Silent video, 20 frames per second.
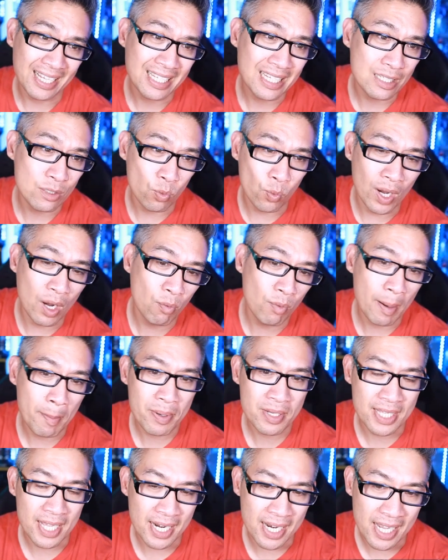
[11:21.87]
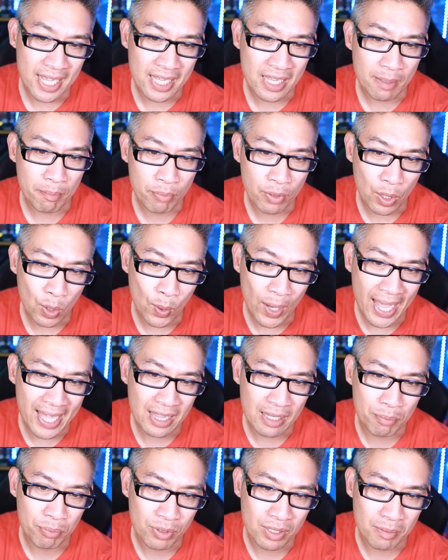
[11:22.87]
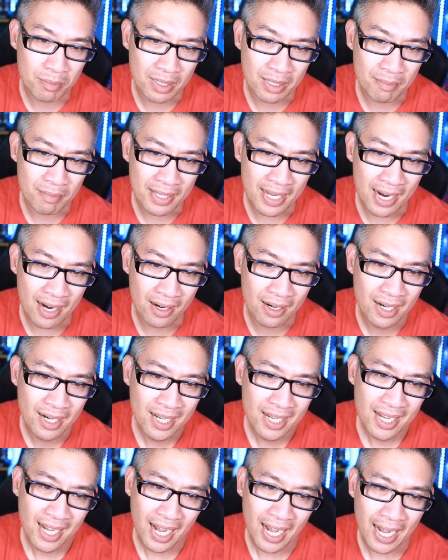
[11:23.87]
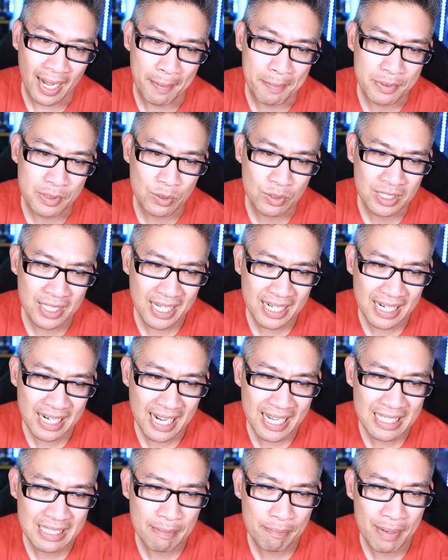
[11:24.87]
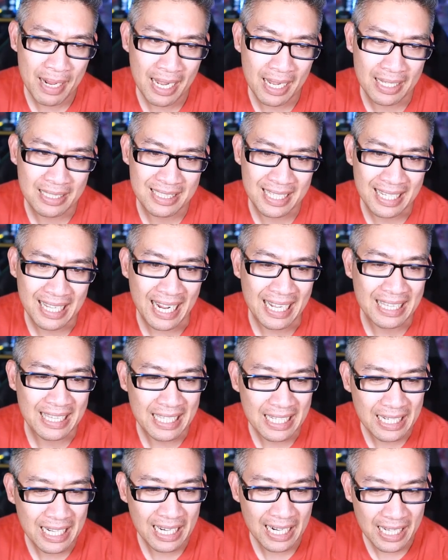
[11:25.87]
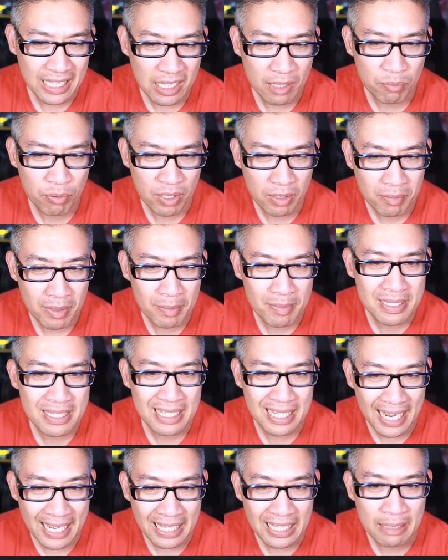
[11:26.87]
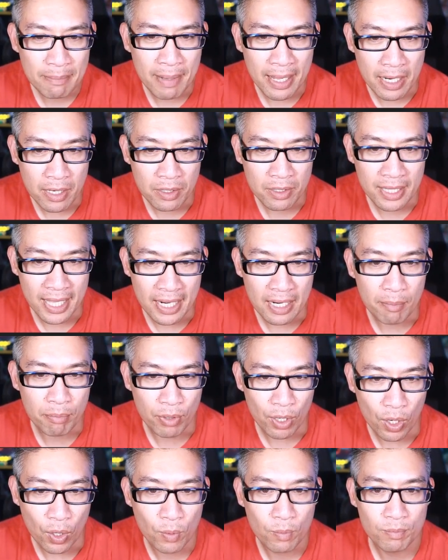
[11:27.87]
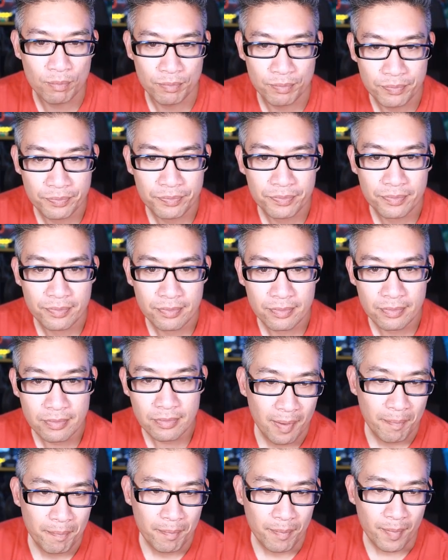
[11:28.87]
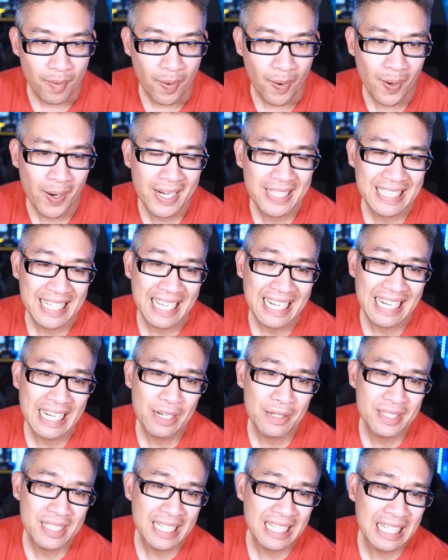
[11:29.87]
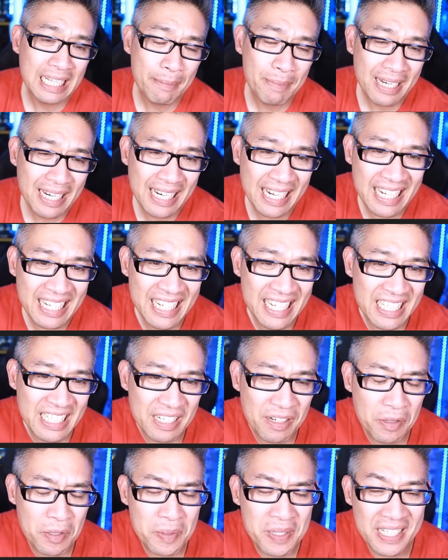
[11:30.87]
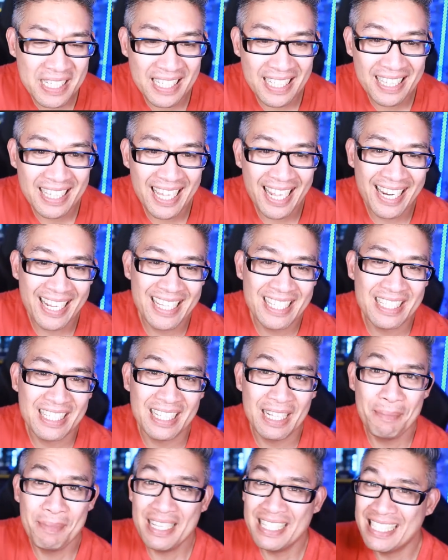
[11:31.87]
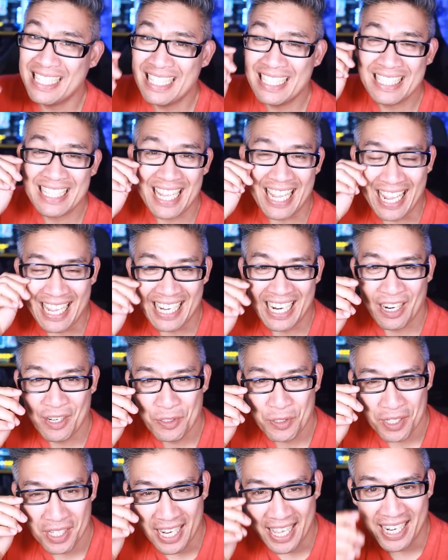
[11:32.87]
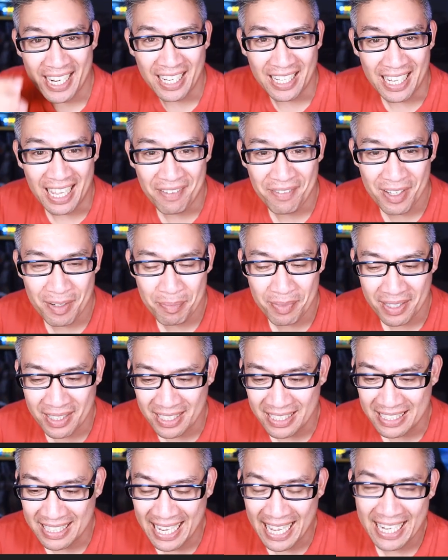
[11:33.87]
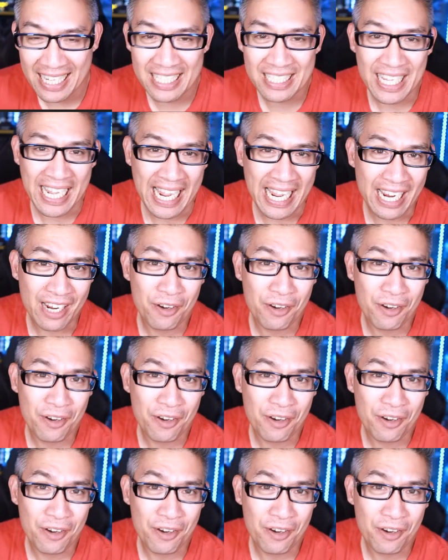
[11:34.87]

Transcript: he's well represented in the pro and the premium there. So it's kind of nice and balanced. Like, I think I like the premium slightly better than the pro. All right, and here's the limited edition of the machine that is limited to 811 because that is